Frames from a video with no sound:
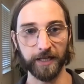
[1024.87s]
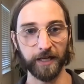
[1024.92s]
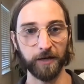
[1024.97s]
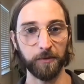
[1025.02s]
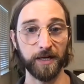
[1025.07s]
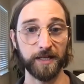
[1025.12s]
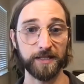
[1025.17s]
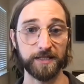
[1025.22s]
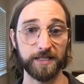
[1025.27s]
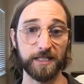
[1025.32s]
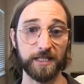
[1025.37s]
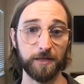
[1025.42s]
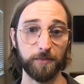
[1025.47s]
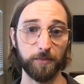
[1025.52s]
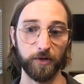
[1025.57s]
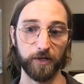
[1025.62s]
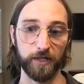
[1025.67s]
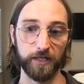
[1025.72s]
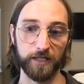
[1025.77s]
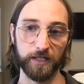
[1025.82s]
And when I say
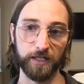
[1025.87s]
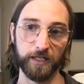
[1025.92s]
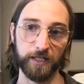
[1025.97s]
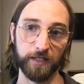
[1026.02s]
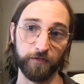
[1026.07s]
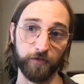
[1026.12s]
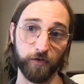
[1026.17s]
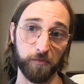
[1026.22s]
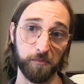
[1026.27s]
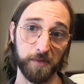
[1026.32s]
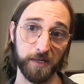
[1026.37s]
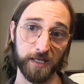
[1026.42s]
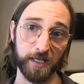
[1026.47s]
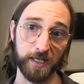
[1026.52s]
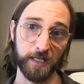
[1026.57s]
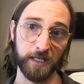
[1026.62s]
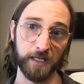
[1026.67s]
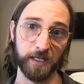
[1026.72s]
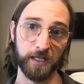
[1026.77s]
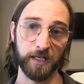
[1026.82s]
deeper healing, for
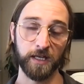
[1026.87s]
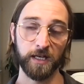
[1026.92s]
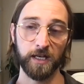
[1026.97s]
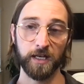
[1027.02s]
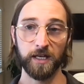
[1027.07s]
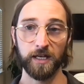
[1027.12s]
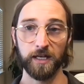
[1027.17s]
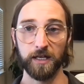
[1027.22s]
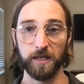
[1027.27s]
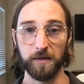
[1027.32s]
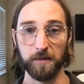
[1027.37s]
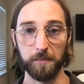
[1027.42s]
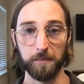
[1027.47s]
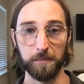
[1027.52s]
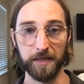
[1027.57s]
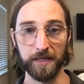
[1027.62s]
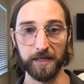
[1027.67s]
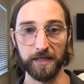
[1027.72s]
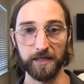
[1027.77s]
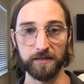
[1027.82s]
me,
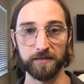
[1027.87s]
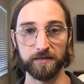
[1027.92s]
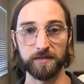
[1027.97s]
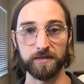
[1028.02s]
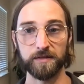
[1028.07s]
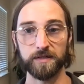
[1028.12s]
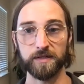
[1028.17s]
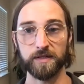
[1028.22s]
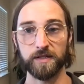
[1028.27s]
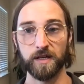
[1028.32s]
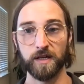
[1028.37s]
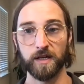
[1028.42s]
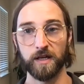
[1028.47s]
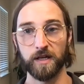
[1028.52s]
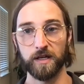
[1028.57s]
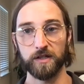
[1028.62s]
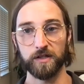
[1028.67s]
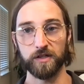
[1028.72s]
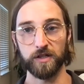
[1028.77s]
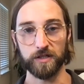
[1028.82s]
means
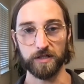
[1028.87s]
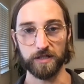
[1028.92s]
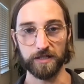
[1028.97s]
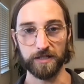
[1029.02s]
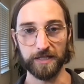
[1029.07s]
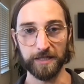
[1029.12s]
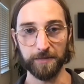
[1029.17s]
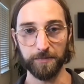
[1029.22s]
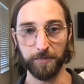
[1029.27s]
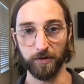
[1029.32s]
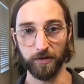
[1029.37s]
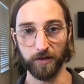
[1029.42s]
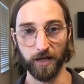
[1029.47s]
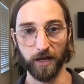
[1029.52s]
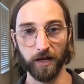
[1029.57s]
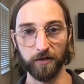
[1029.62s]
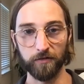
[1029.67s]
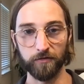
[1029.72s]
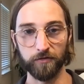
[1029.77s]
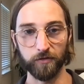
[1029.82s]
just deeper
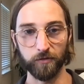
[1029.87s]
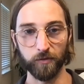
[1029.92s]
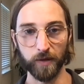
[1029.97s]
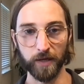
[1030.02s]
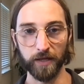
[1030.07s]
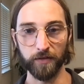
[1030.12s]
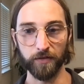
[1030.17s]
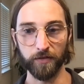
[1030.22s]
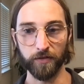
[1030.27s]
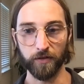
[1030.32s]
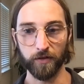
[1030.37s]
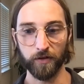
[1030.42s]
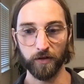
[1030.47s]
love with